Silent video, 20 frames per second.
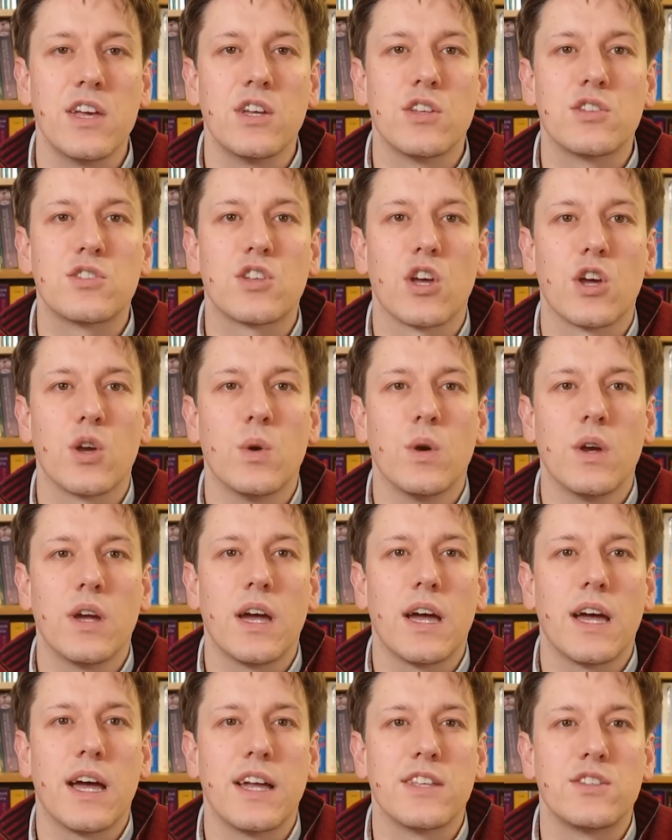So
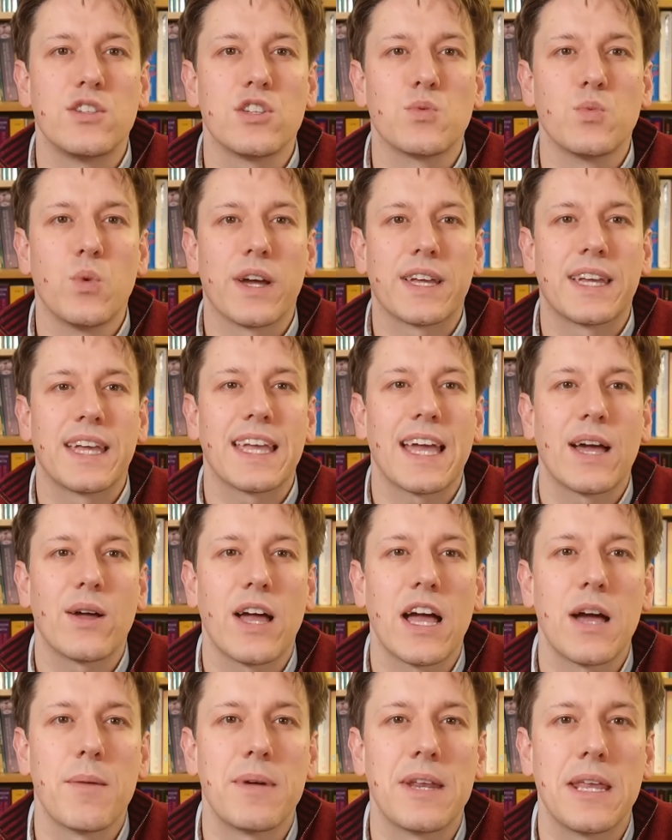just working out
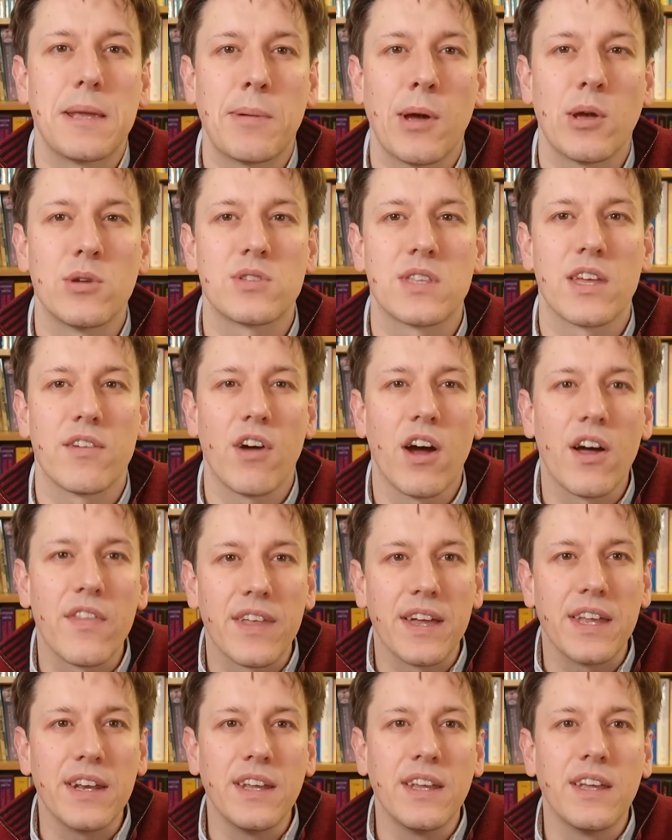how many posts there are
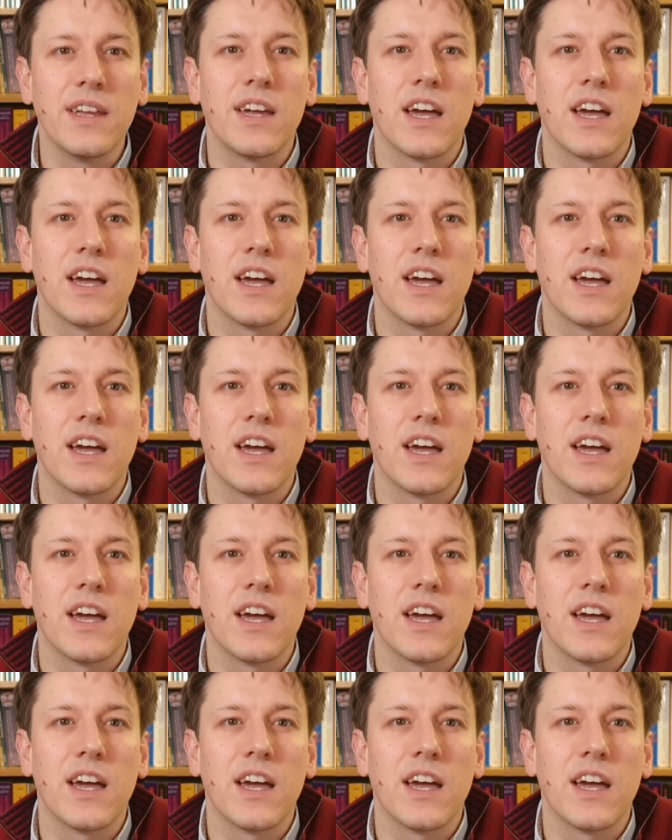then,